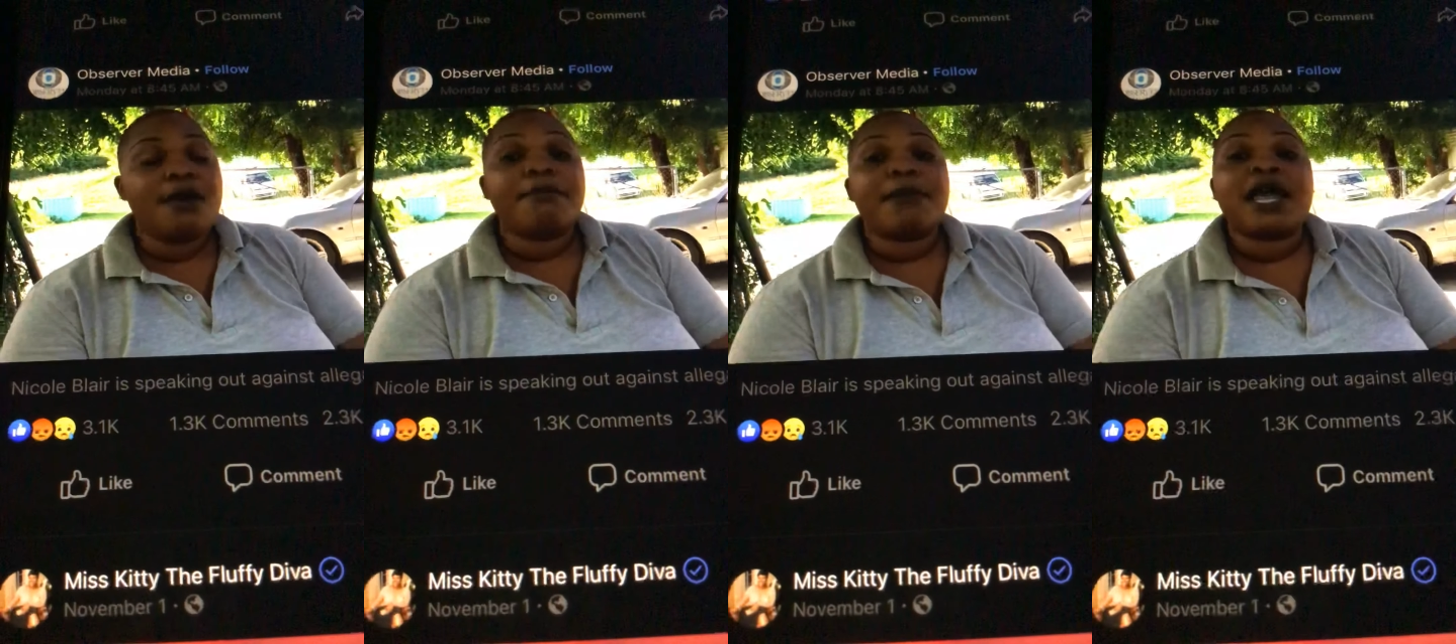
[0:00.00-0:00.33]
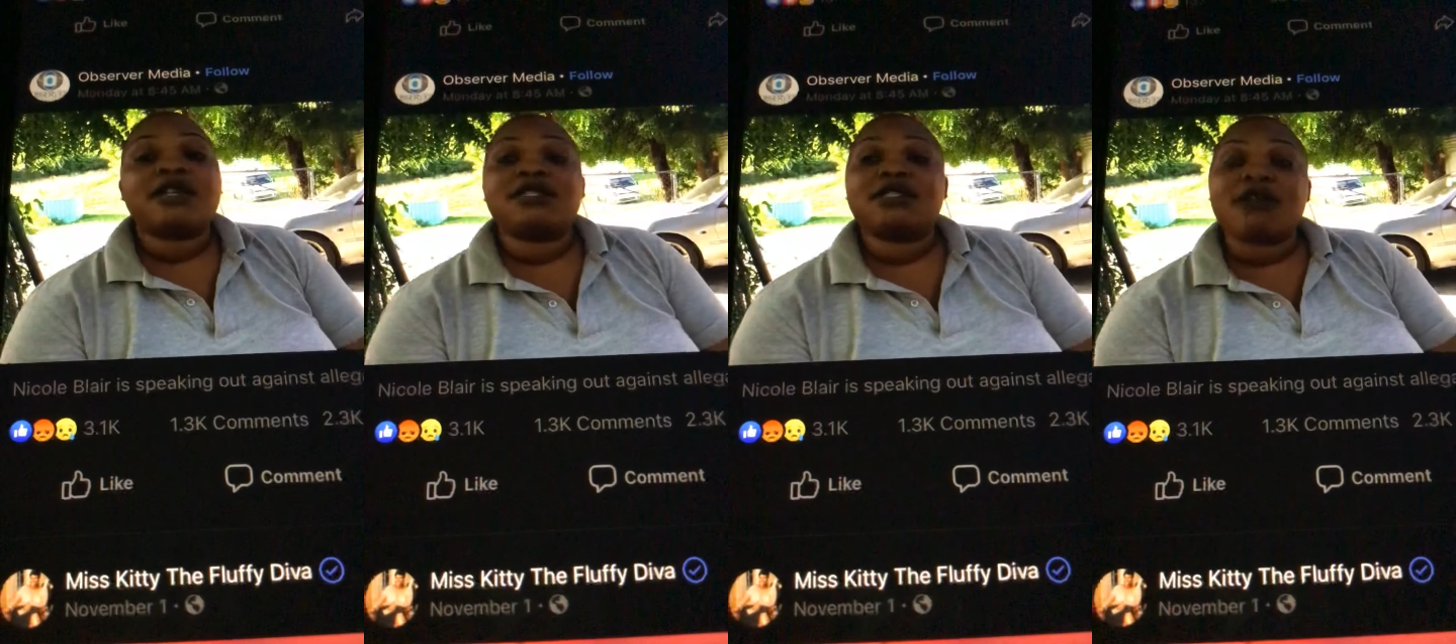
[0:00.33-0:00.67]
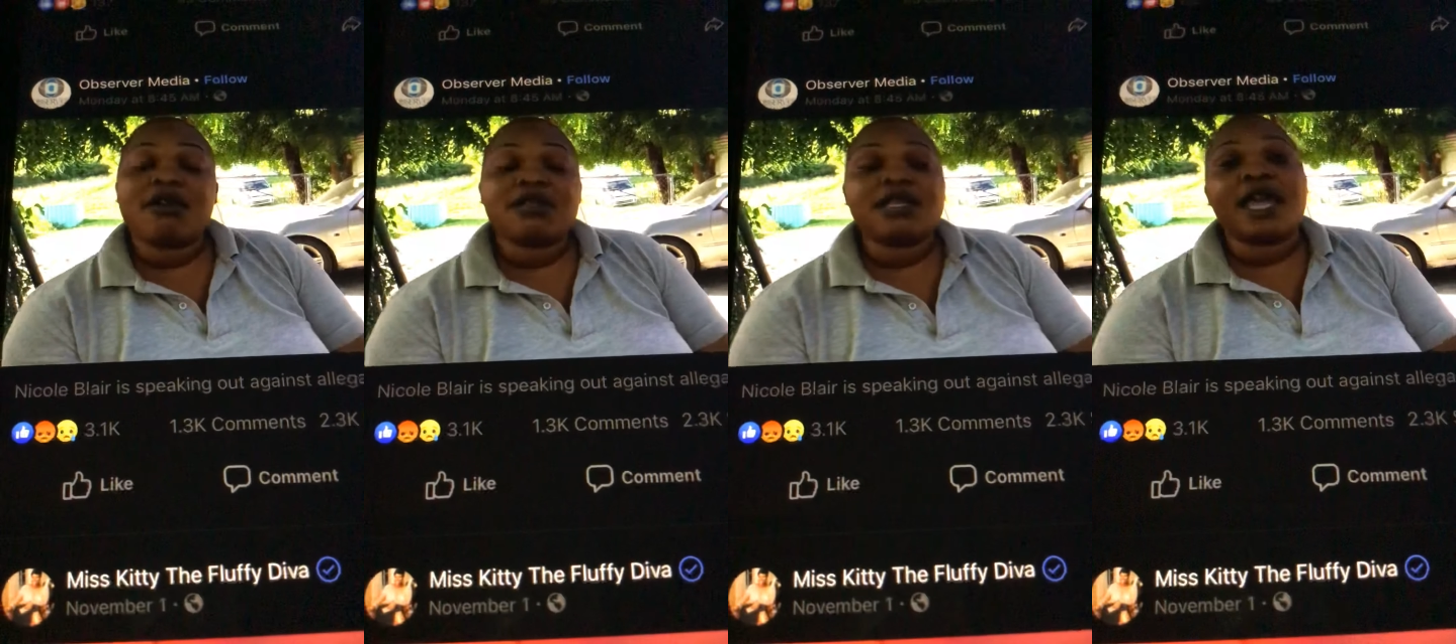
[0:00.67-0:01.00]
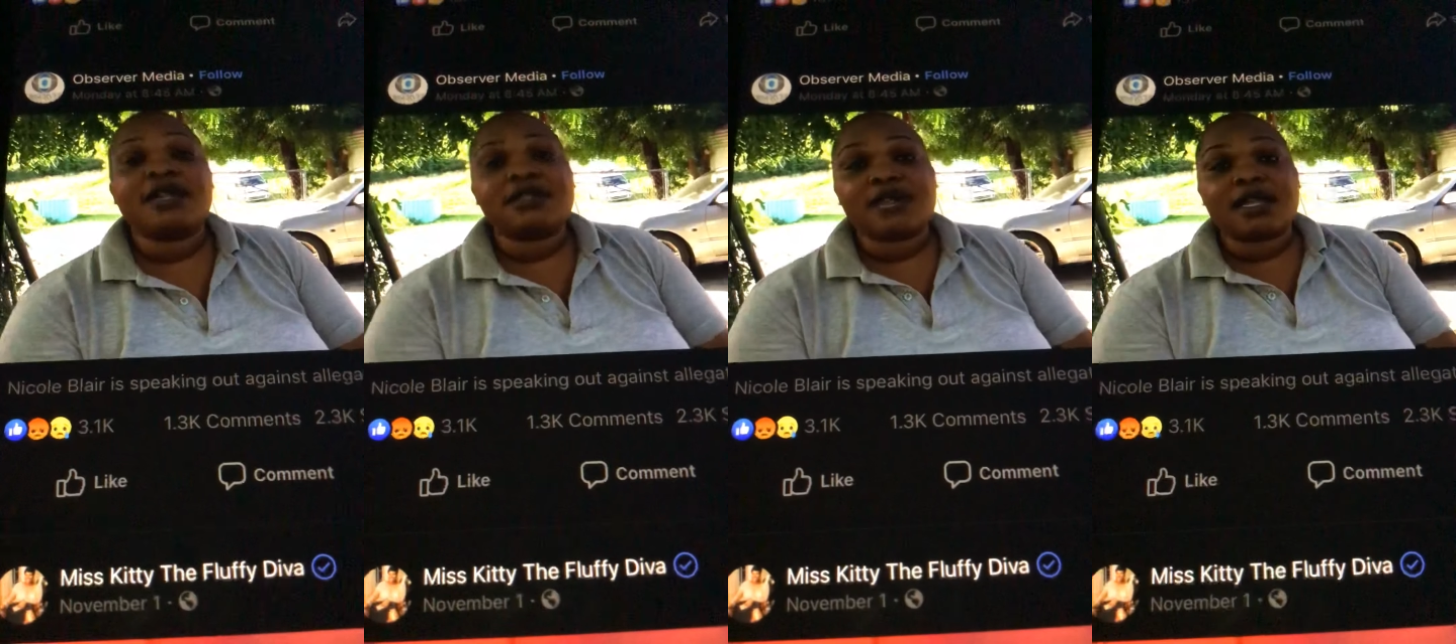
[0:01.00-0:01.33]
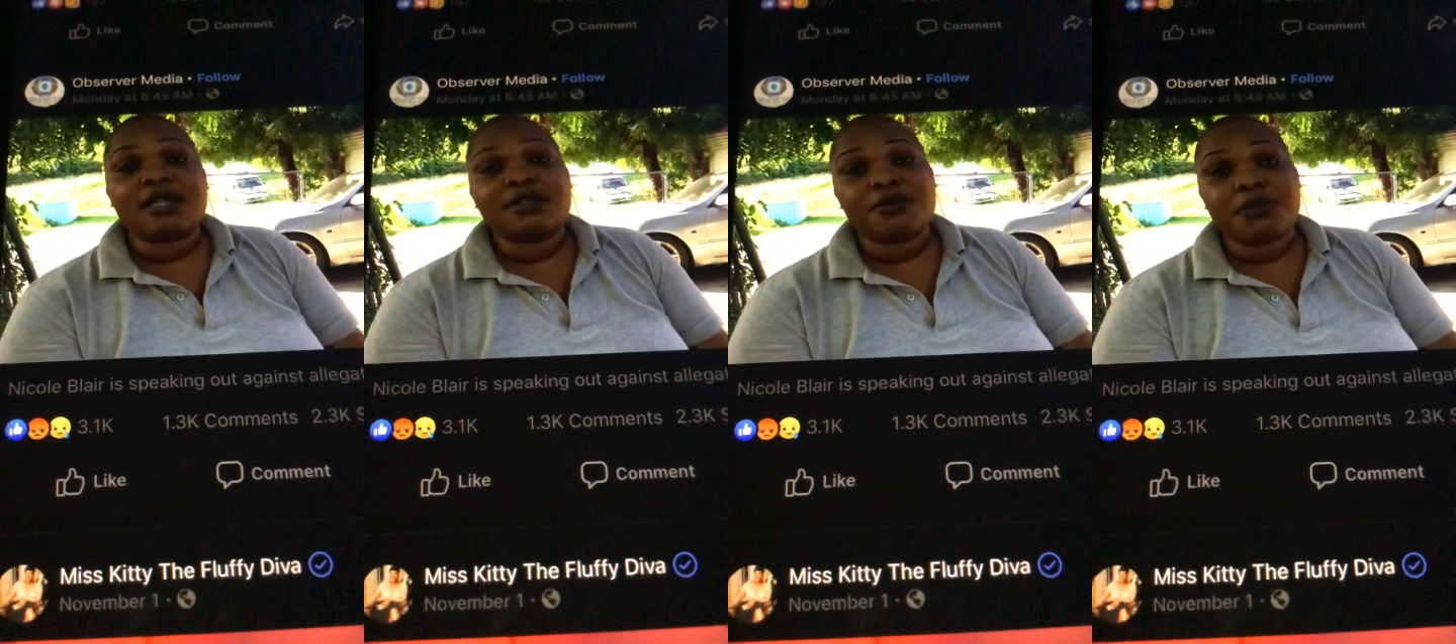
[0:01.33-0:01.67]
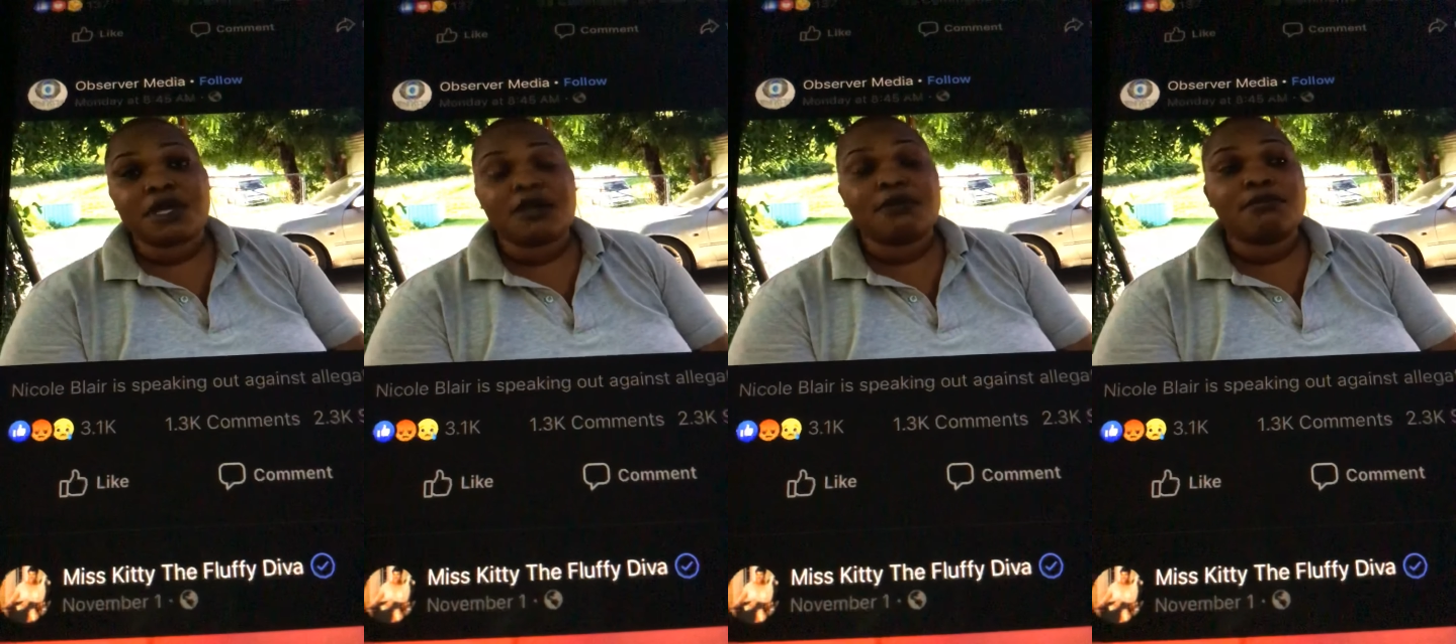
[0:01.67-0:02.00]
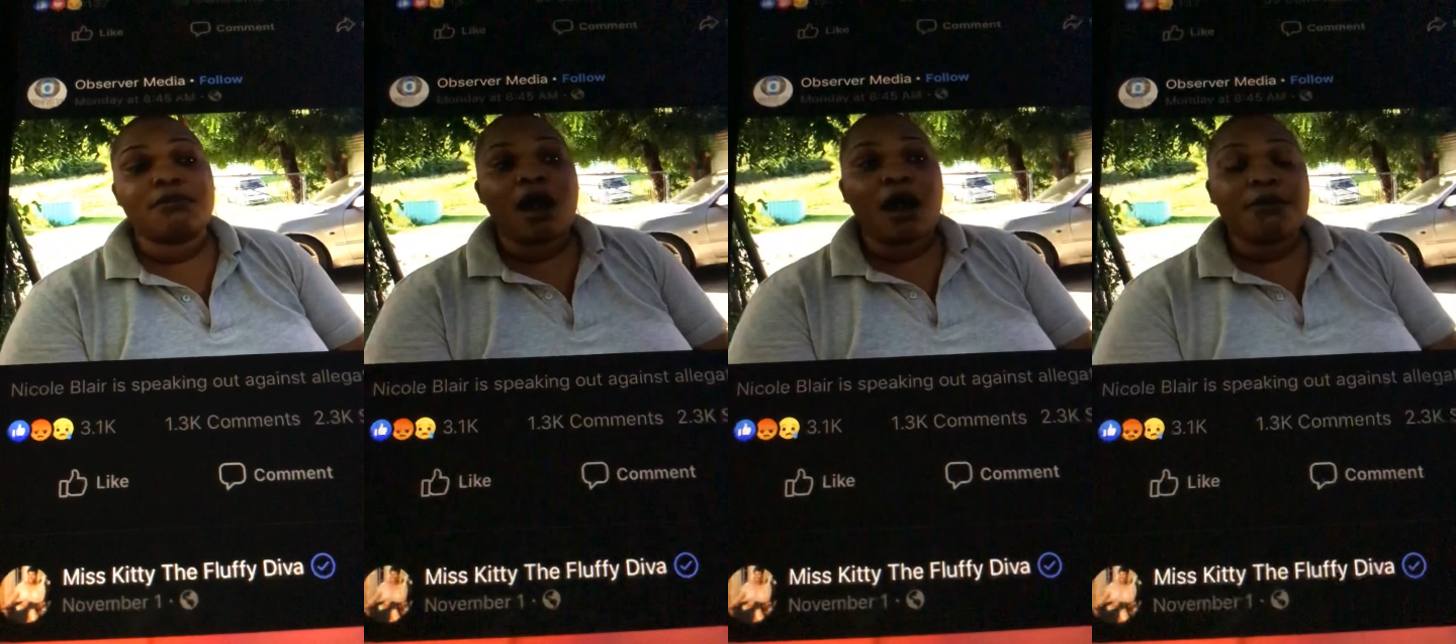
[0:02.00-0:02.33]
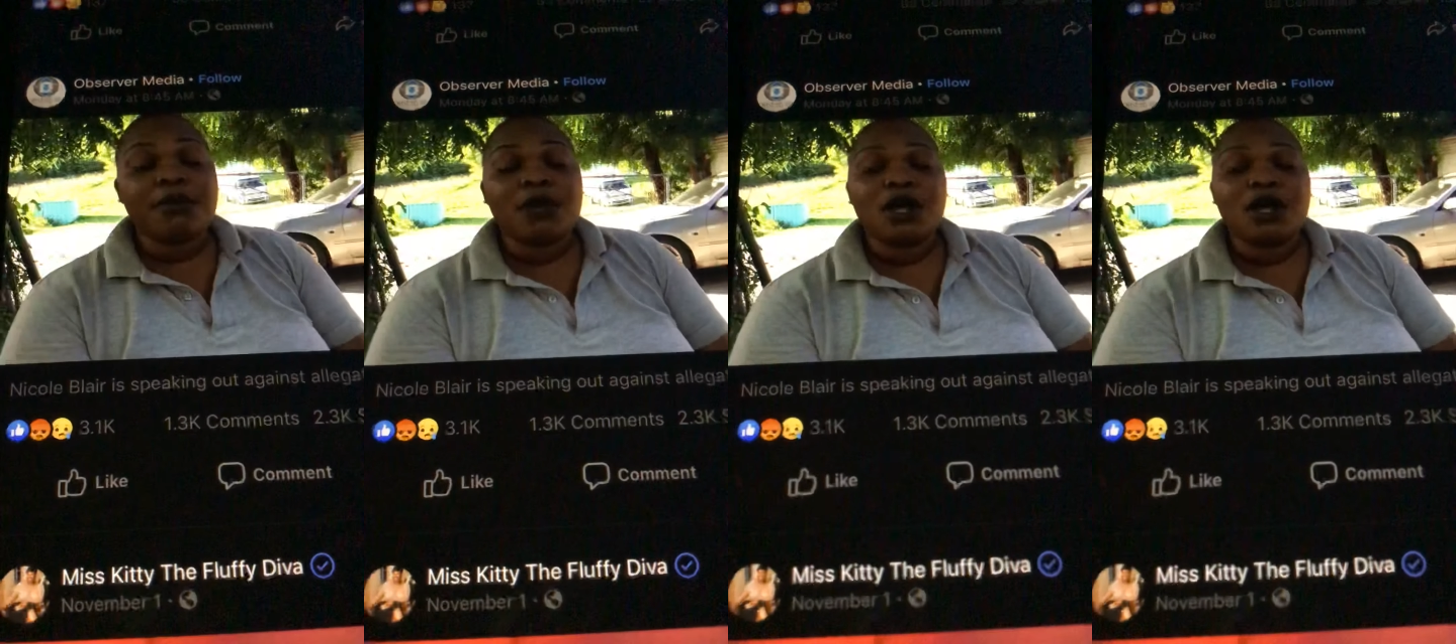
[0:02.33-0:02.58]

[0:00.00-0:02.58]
My son then said to me, "Mom,